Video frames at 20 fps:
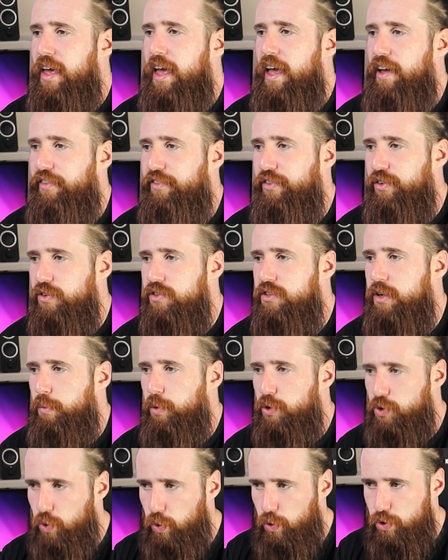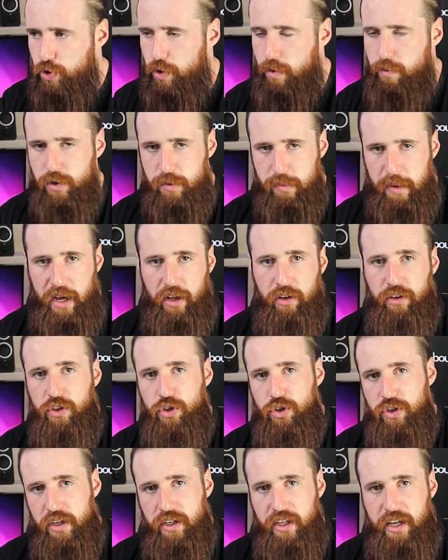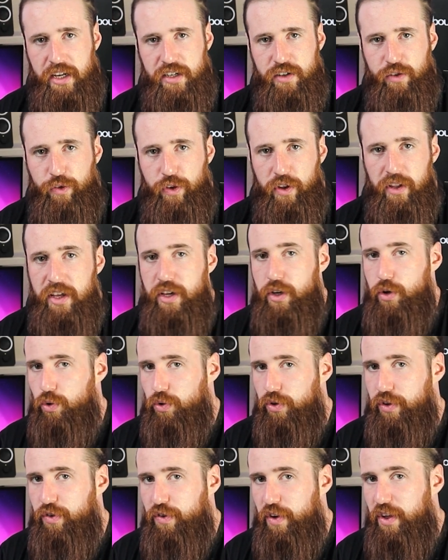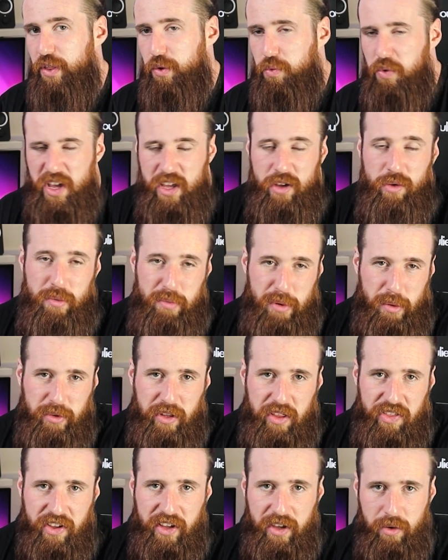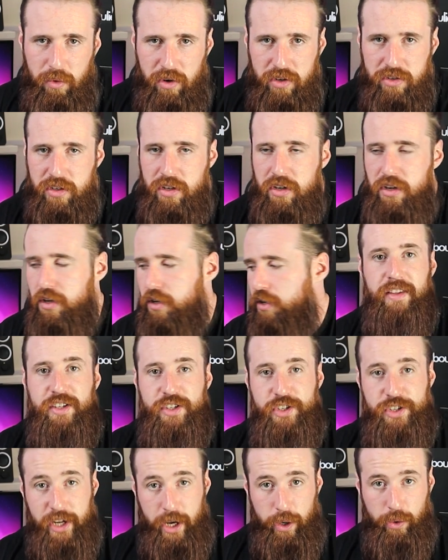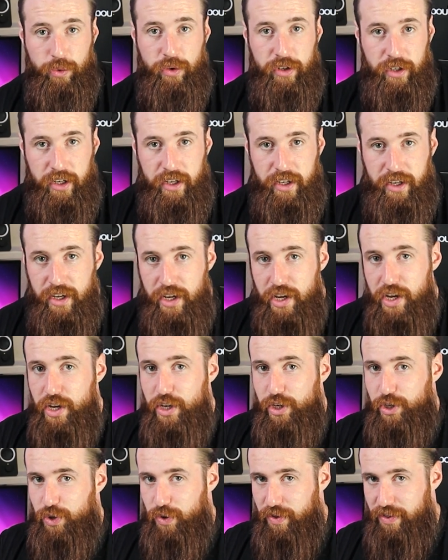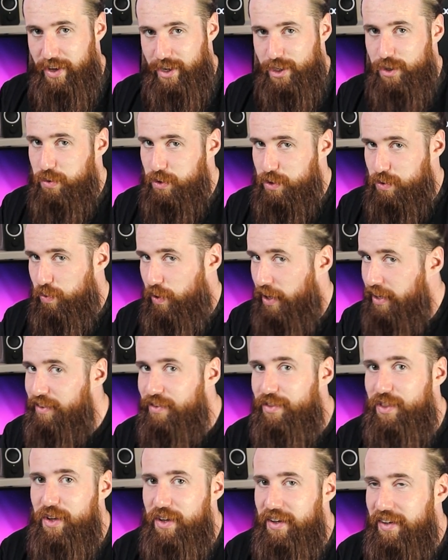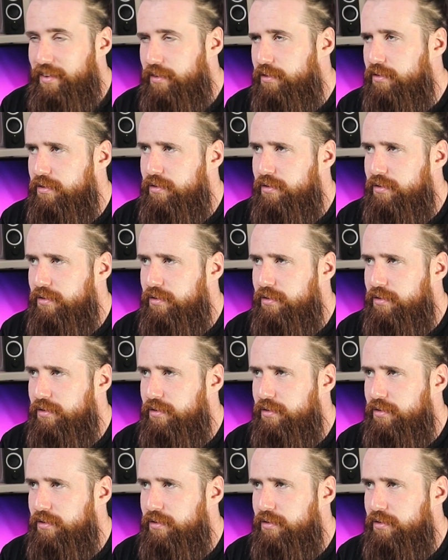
If someone told you it was metal and you didn't get to feel it, you only felt the weight, you'd probably think it was. The sound. So this was one of the